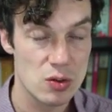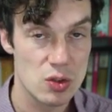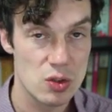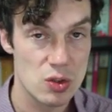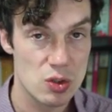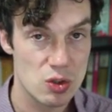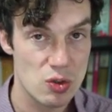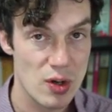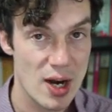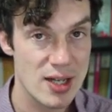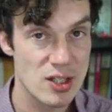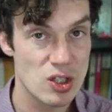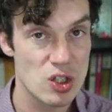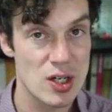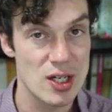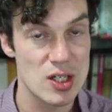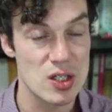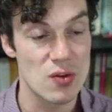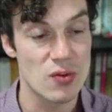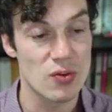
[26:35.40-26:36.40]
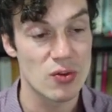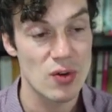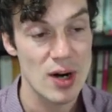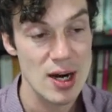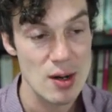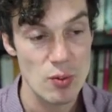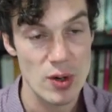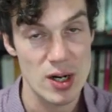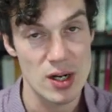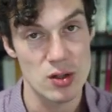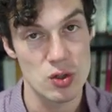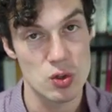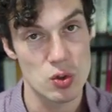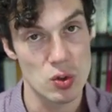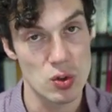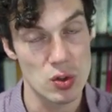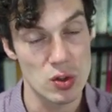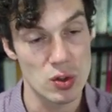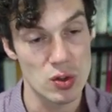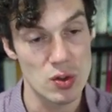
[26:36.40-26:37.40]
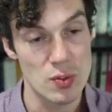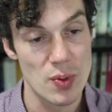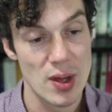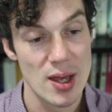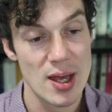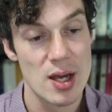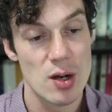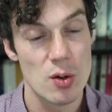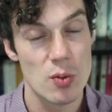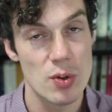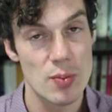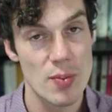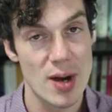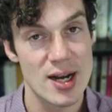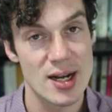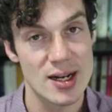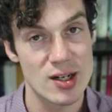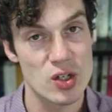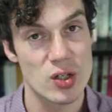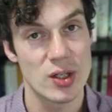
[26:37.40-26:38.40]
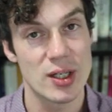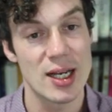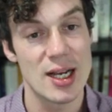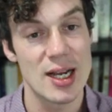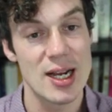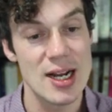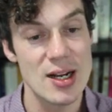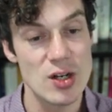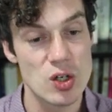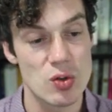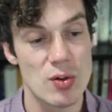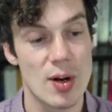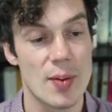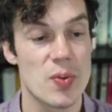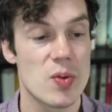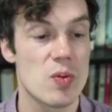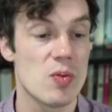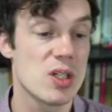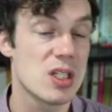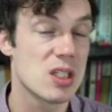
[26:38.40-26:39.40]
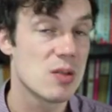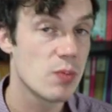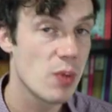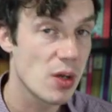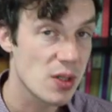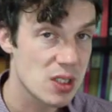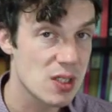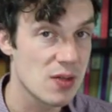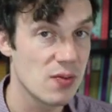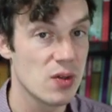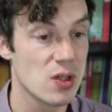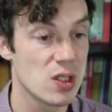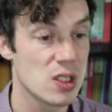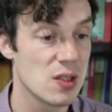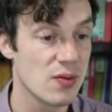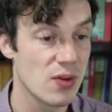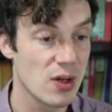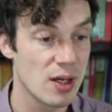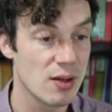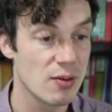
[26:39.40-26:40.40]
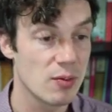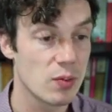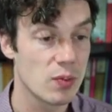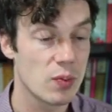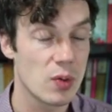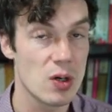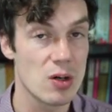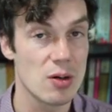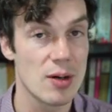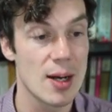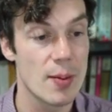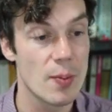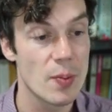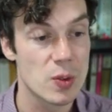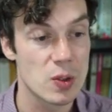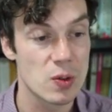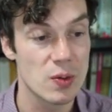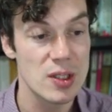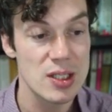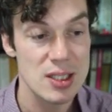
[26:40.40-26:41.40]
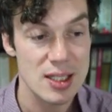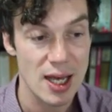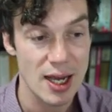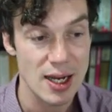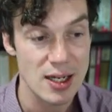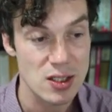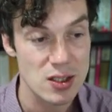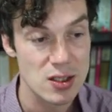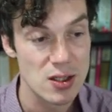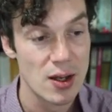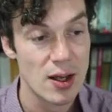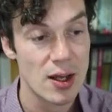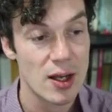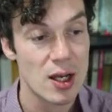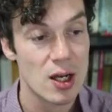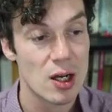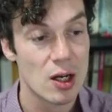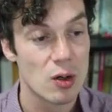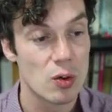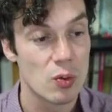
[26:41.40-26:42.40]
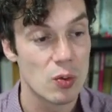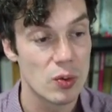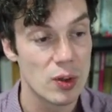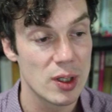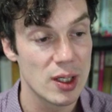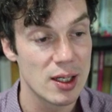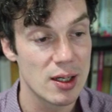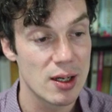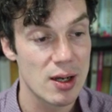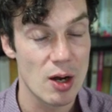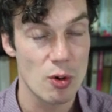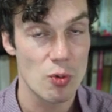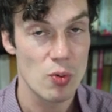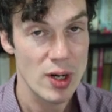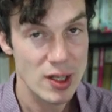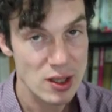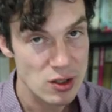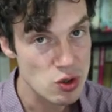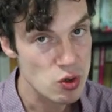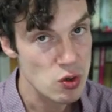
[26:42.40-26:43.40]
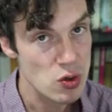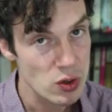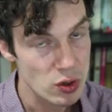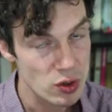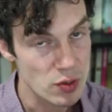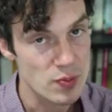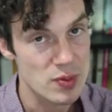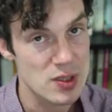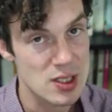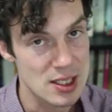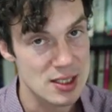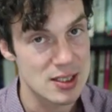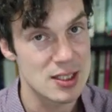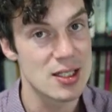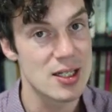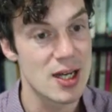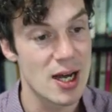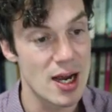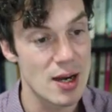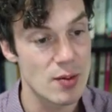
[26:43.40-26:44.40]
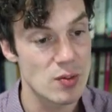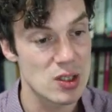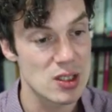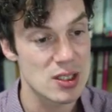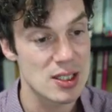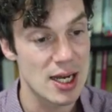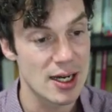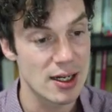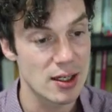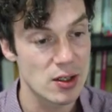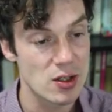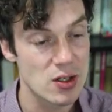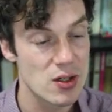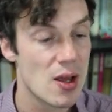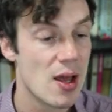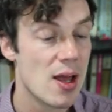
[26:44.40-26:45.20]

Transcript: tried to change the frame rate of the draw loop, we might actually interrupt the responsiveness of our program. So in this case, we are running the draw loop 60 times a second,